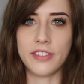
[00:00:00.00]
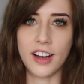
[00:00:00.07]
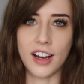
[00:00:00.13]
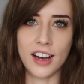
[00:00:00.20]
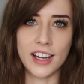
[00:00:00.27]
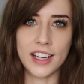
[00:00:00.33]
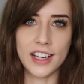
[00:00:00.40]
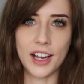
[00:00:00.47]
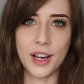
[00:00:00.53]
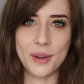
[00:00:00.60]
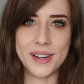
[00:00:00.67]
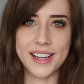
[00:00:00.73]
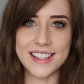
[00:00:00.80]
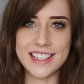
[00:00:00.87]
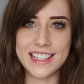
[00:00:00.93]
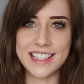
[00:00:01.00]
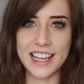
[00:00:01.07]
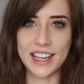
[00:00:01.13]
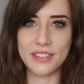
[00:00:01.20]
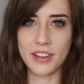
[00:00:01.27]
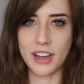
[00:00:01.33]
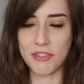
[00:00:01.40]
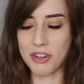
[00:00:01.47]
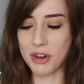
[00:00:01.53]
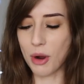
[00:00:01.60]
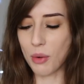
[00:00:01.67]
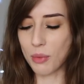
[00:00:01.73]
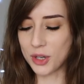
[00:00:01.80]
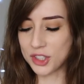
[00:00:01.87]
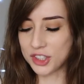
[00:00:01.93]
Hi, Owen and Steph, if you
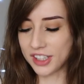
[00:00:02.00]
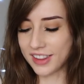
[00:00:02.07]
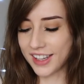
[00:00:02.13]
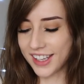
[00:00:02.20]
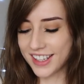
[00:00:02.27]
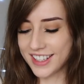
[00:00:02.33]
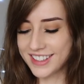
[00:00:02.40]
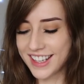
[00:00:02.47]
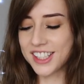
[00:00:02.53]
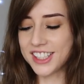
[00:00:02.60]
are watching this.